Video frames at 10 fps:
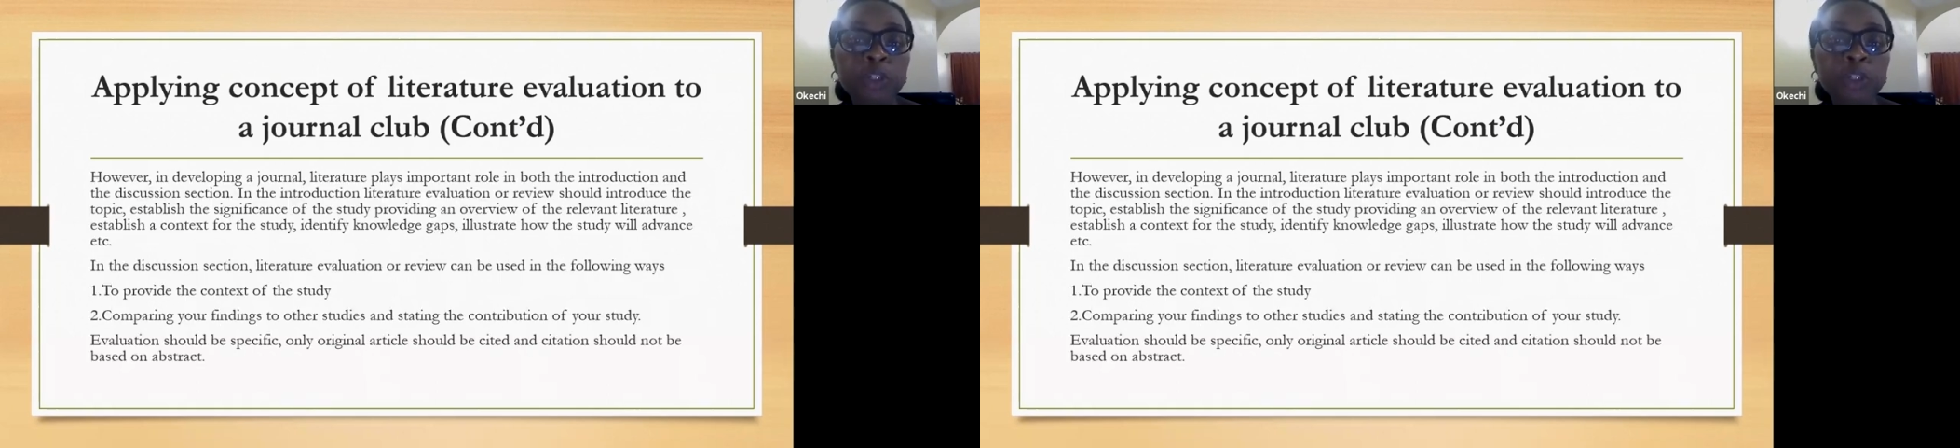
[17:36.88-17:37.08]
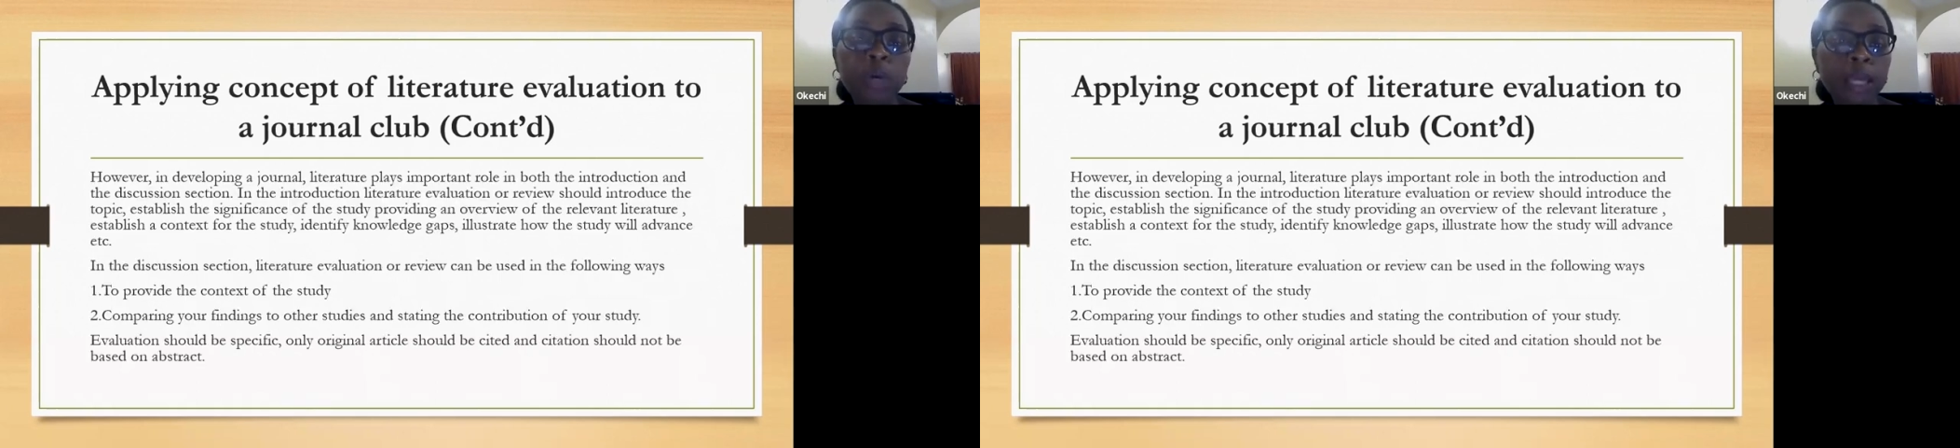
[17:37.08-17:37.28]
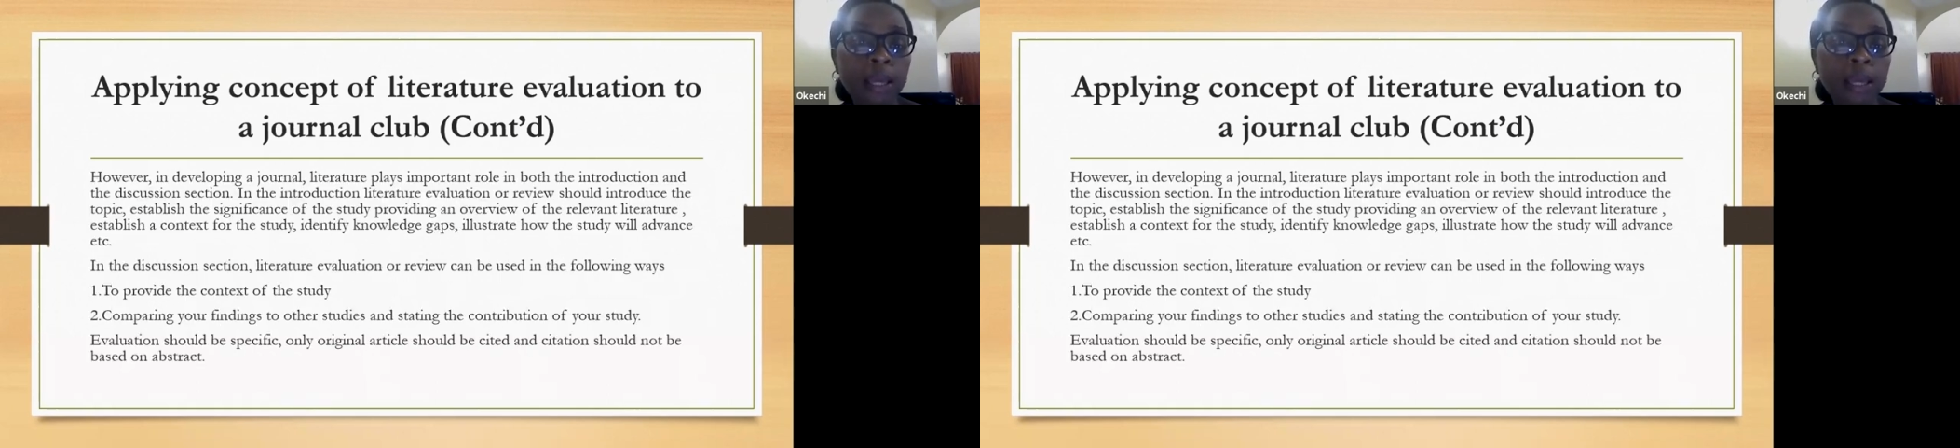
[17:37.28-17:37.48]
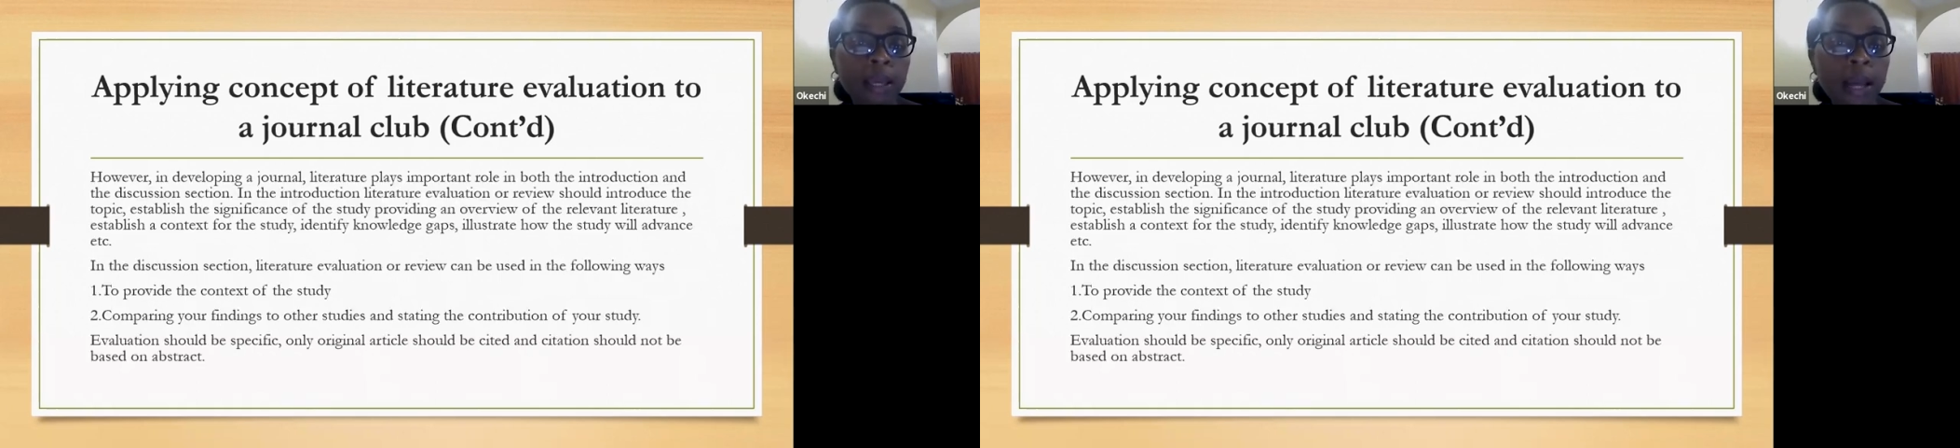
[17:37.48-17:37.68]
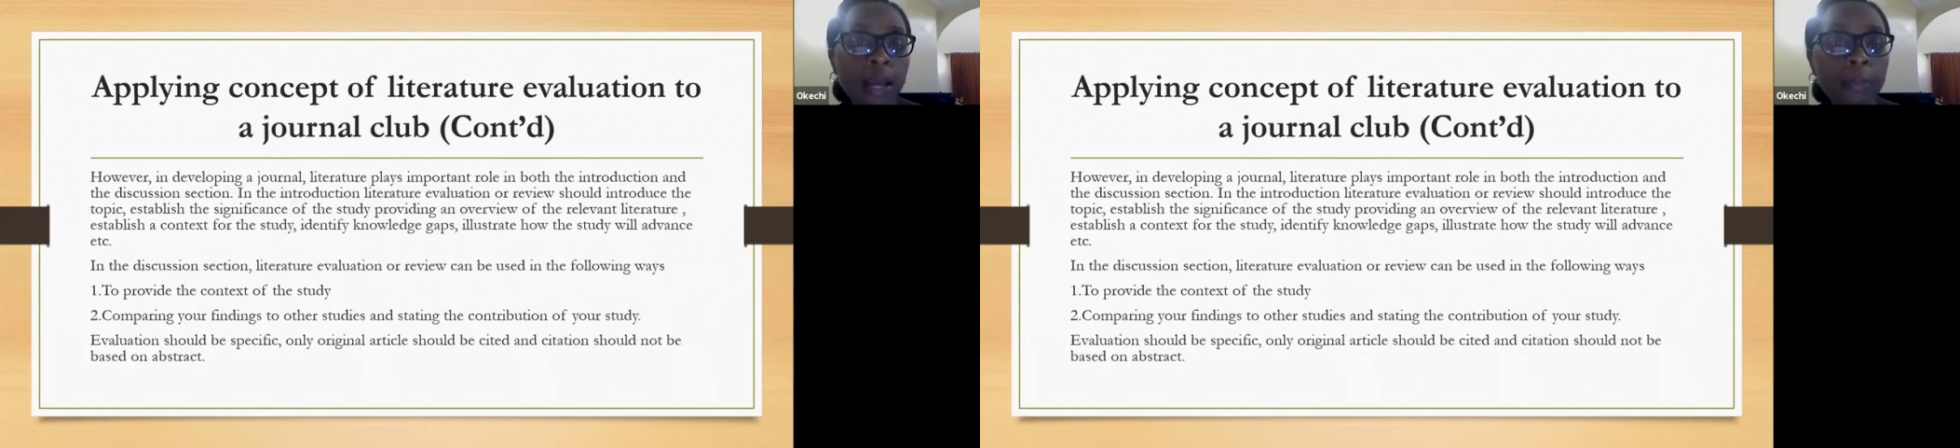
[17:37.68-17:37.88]

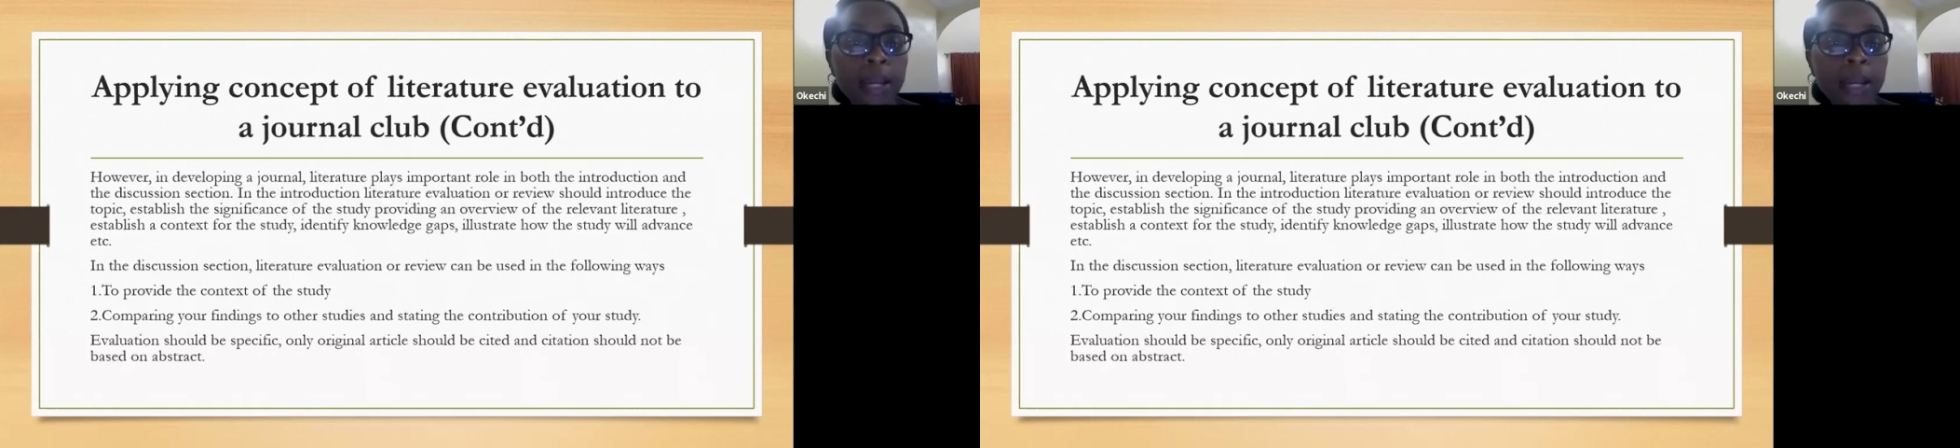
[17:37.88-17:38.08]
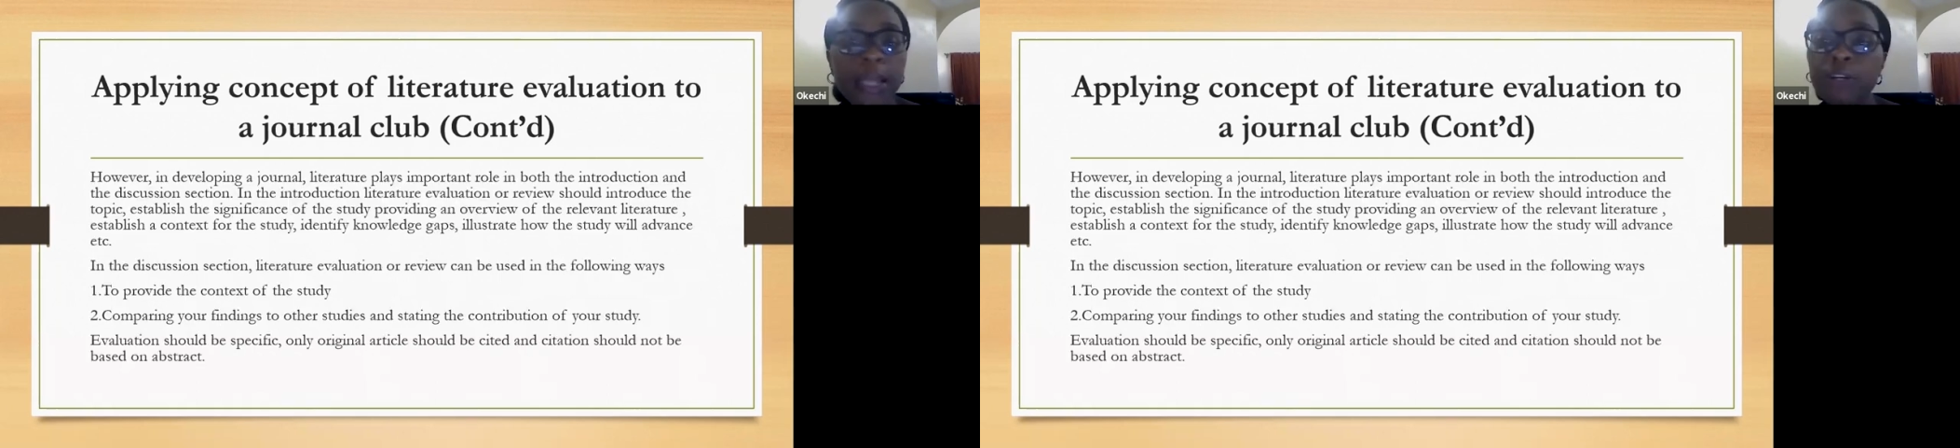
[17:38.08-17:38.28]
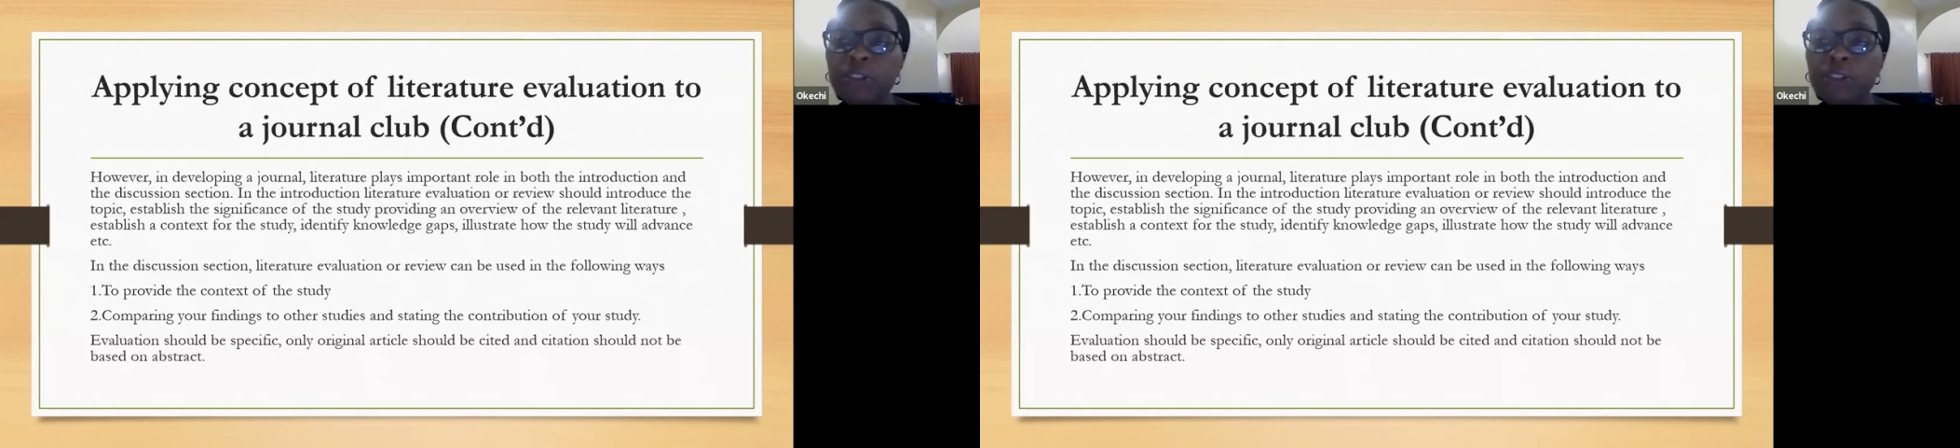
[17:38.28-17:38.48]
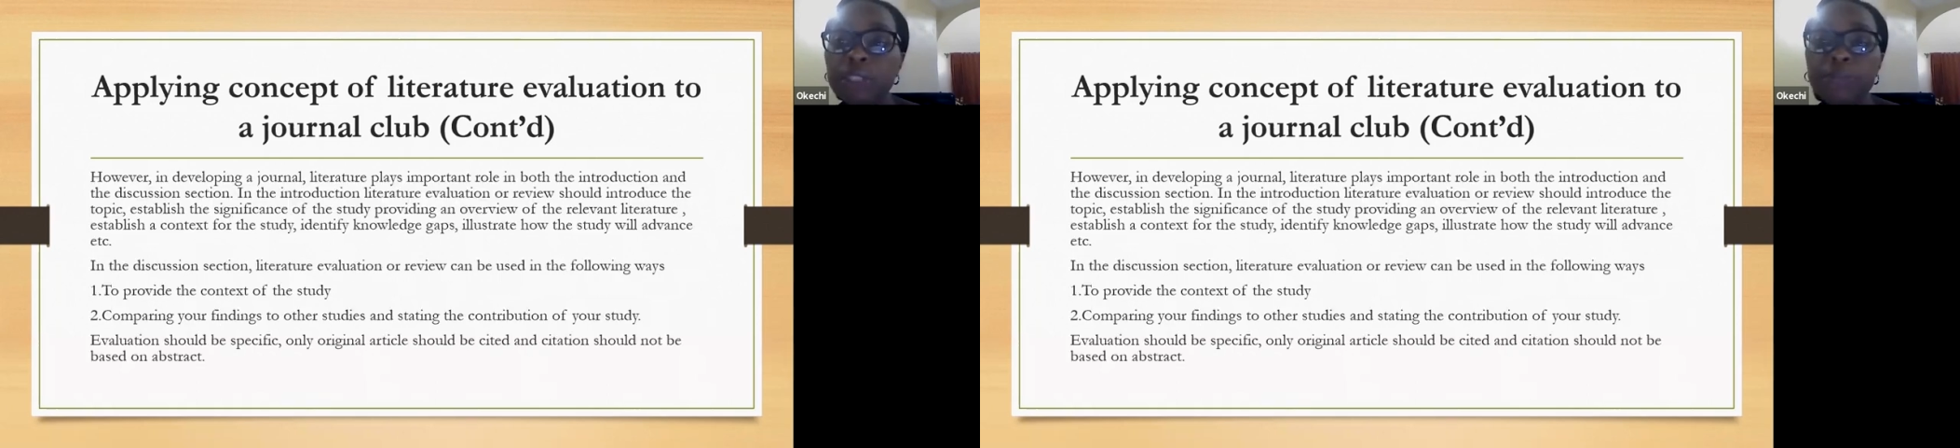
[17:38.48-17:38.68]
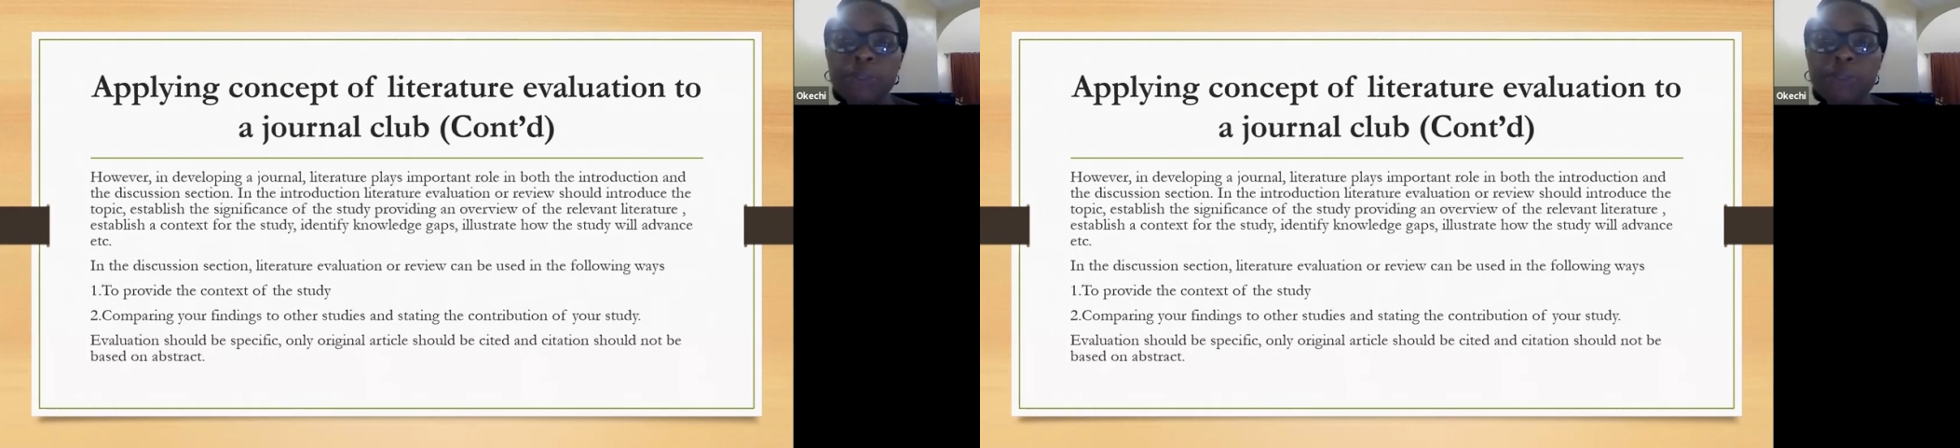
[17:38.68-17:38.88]
Okay, applying the
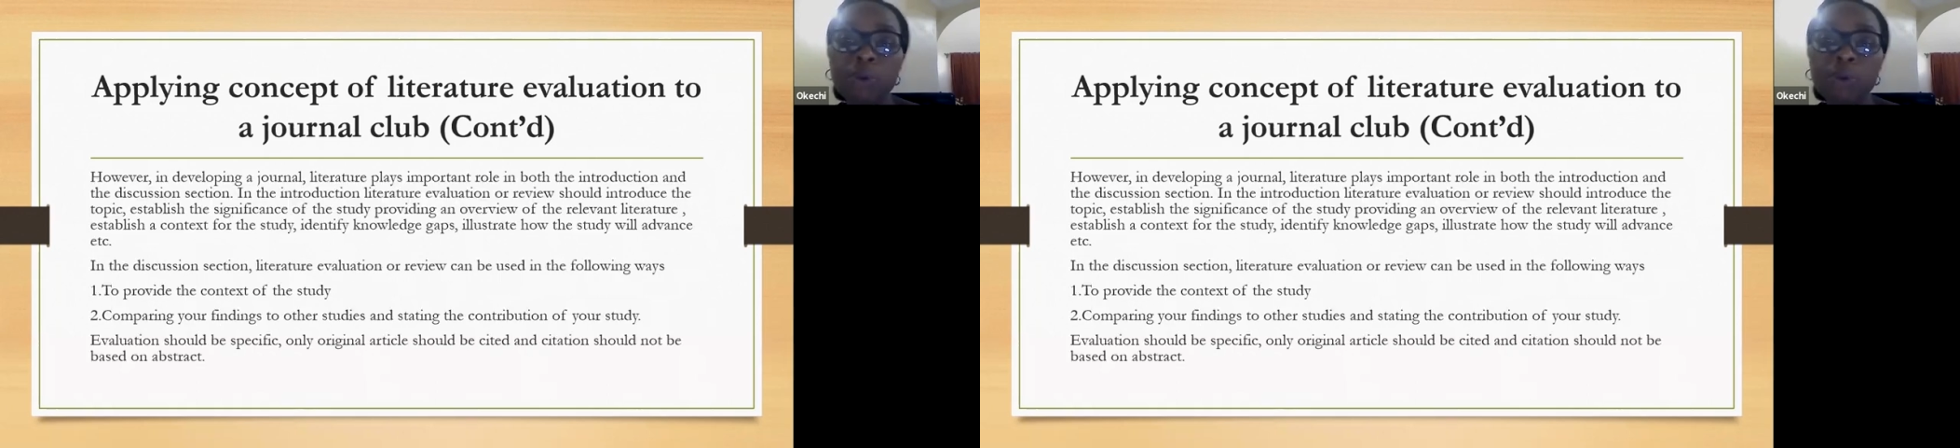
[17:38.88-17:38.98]
concept.